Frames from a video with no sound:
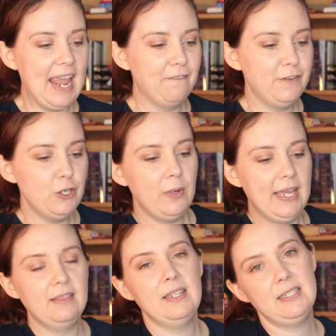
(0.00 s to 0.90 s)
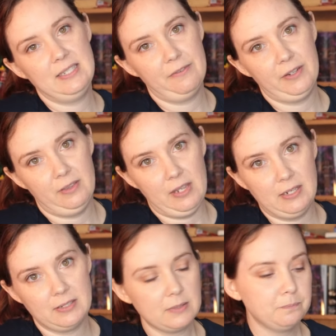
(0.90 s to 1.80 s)
if you hit these different
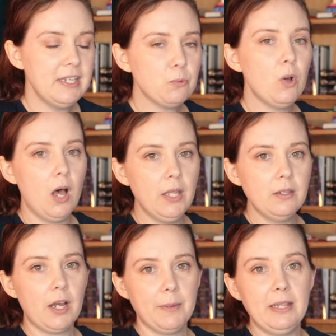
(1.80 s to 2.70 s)
things, these will unlock